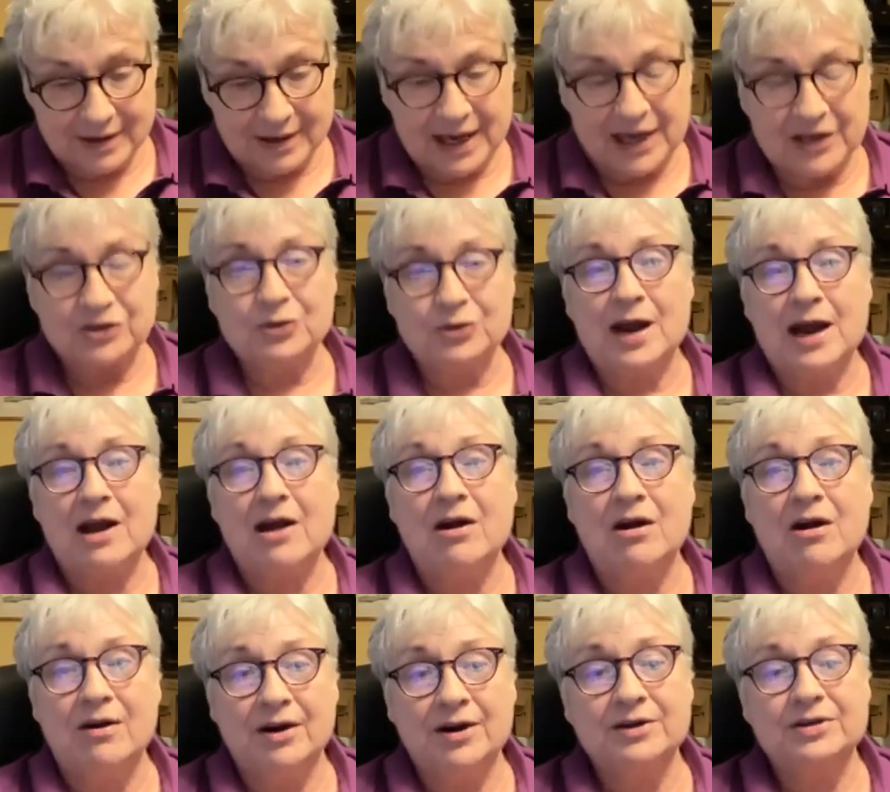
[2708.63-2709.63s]
I try
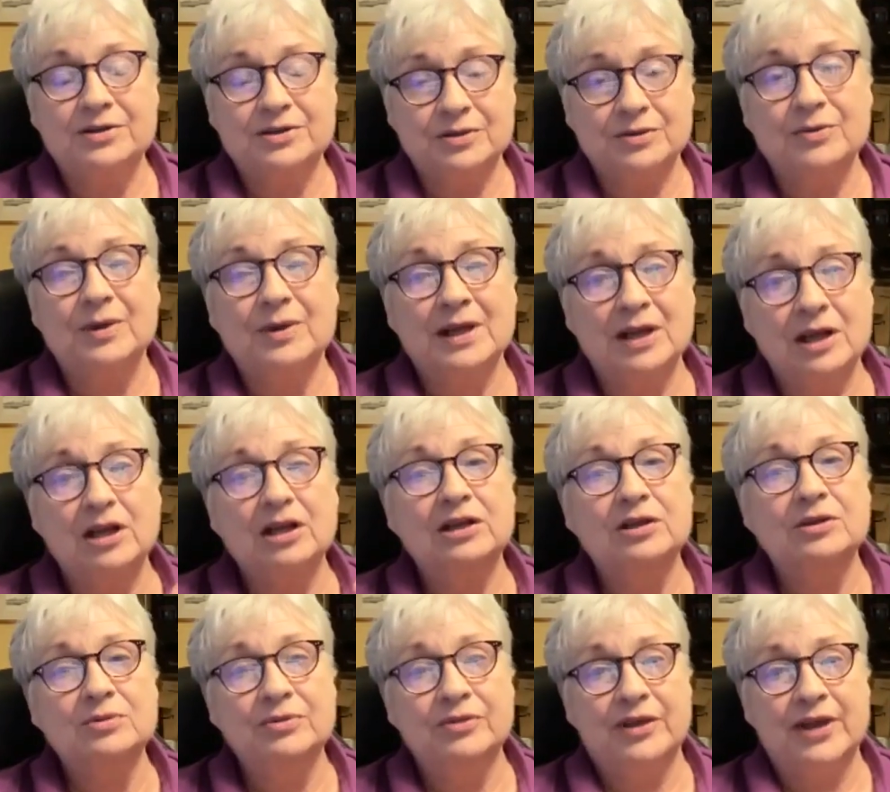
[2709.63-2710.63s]
hard to
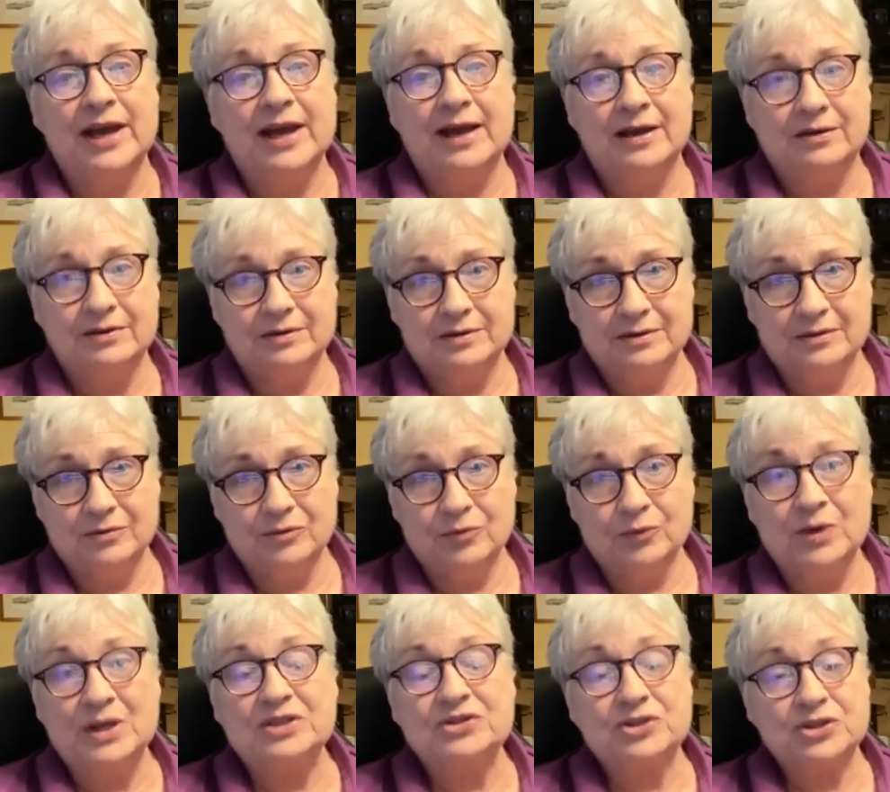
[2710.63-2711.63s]
include that
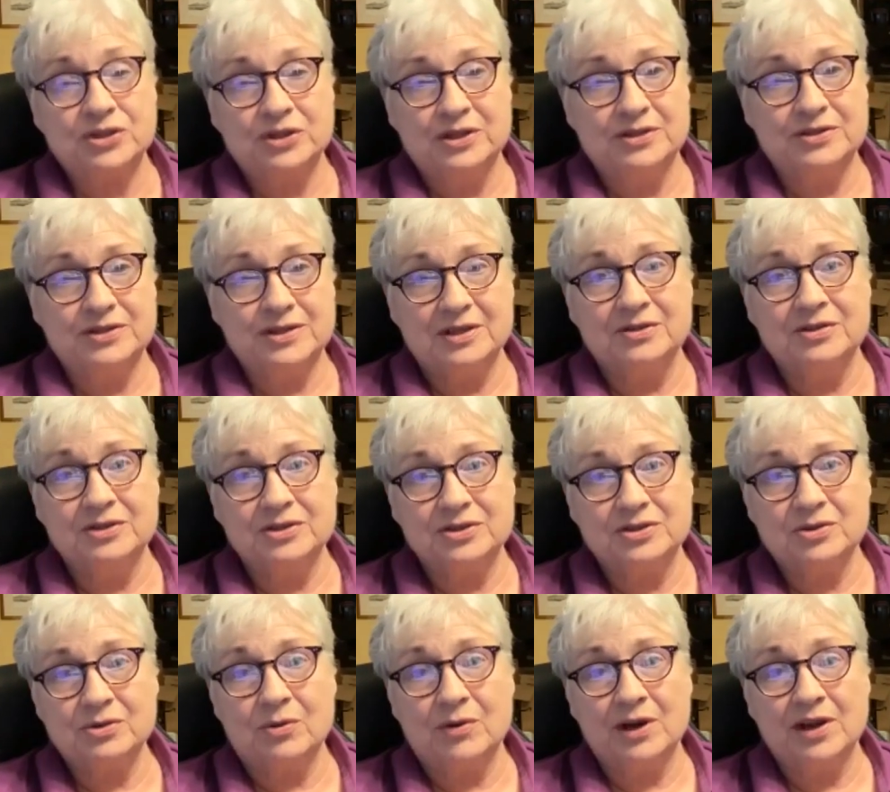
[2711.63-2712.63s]
richness in the
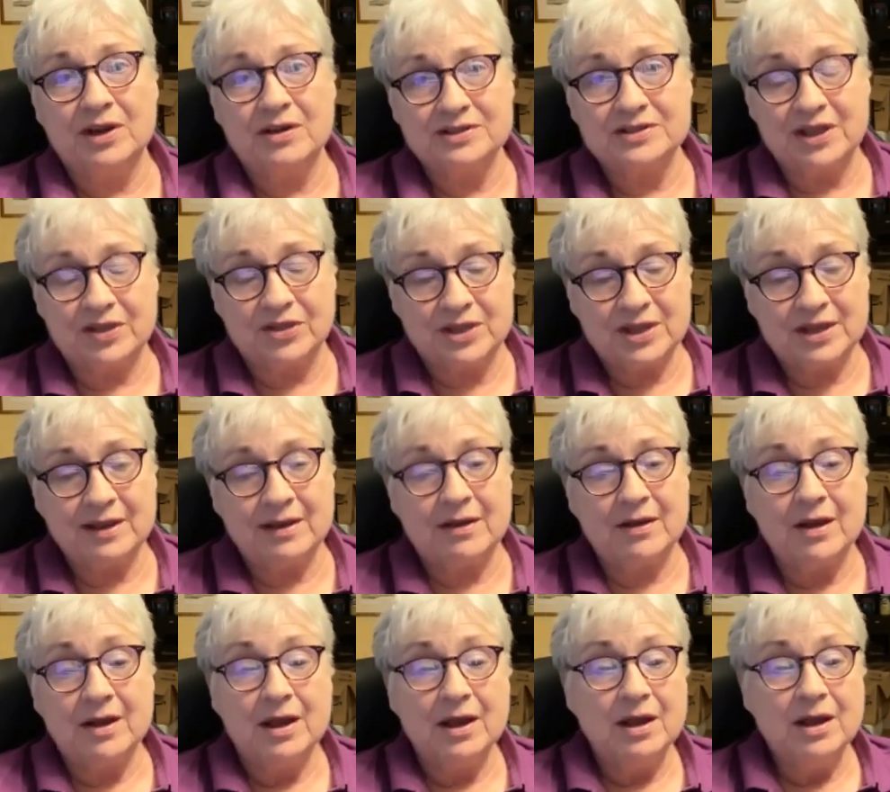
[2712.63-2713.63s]
story, because I
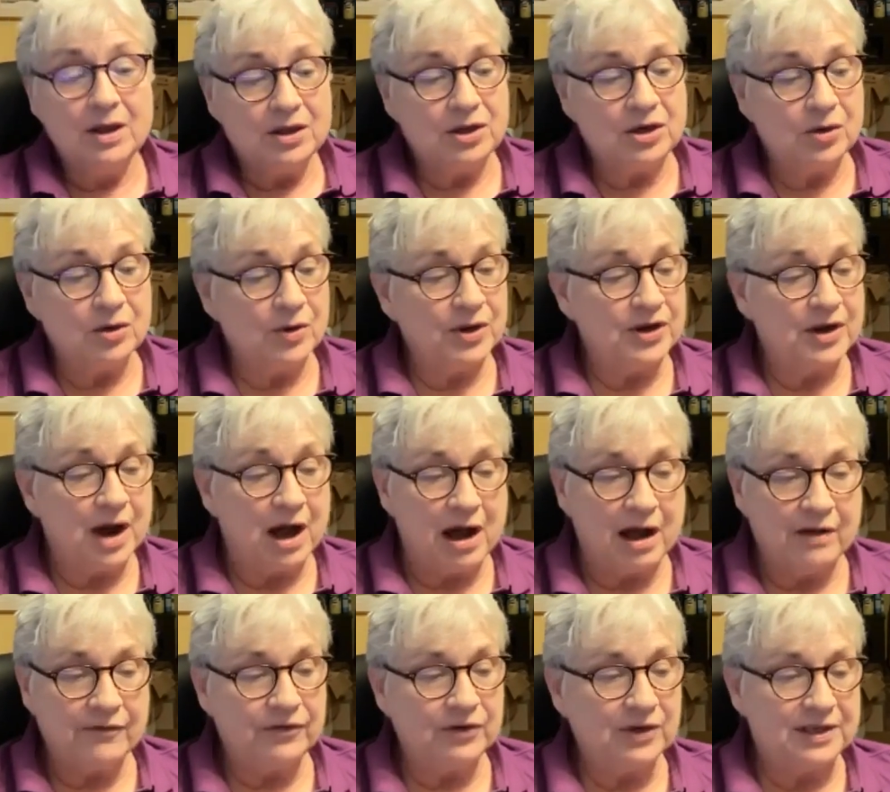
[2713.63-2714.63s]
think, a
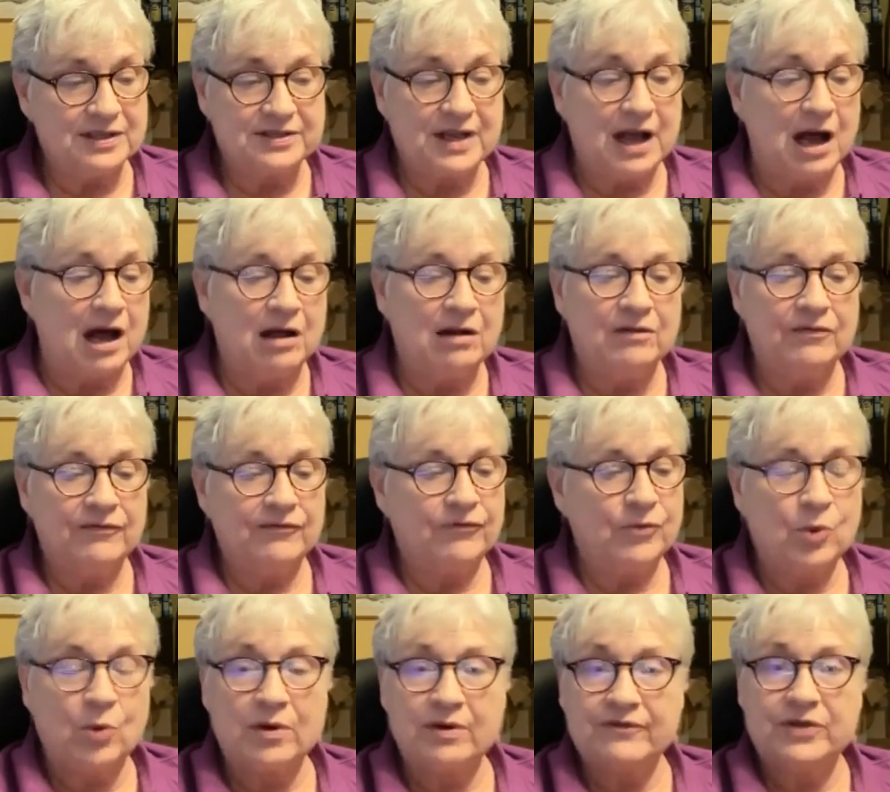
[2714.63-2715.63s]
novel is all
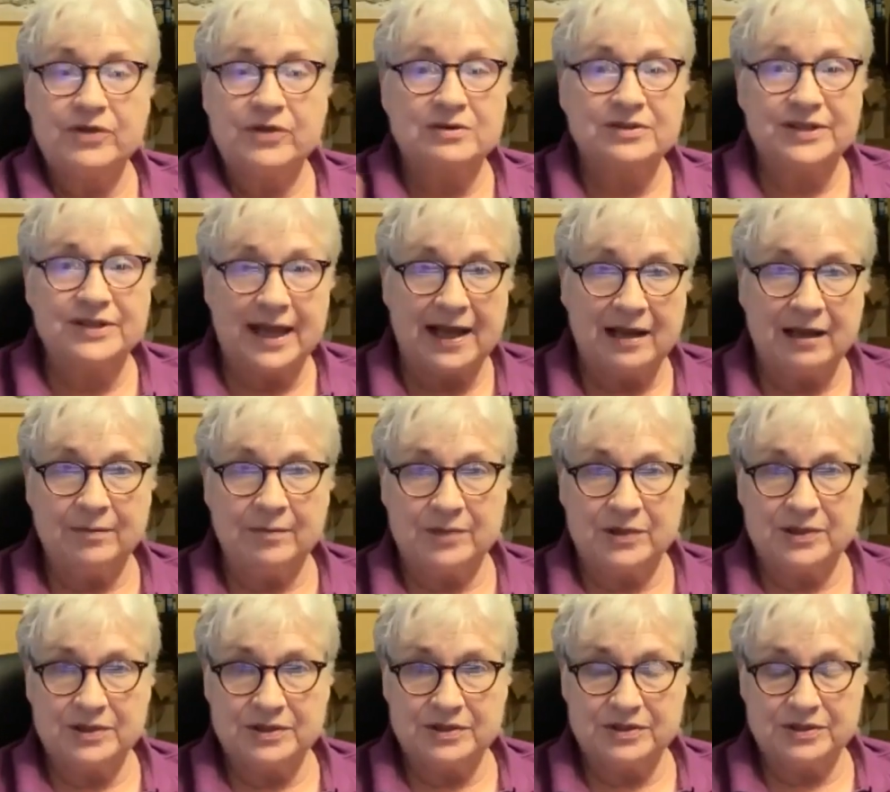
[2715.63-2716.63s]
four of those
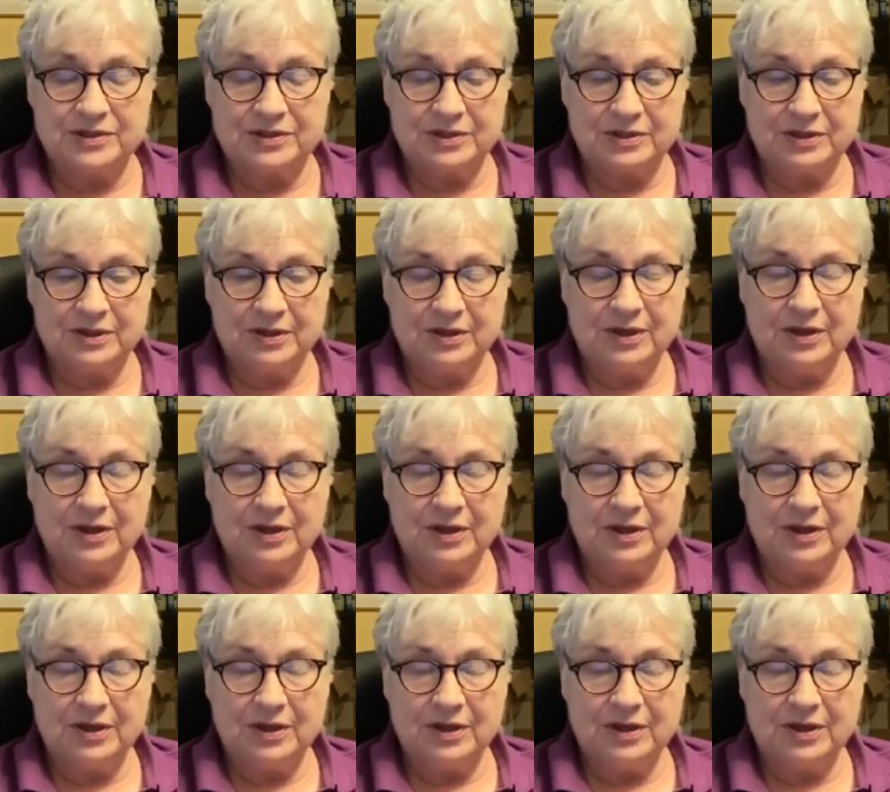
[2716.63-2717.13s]
elements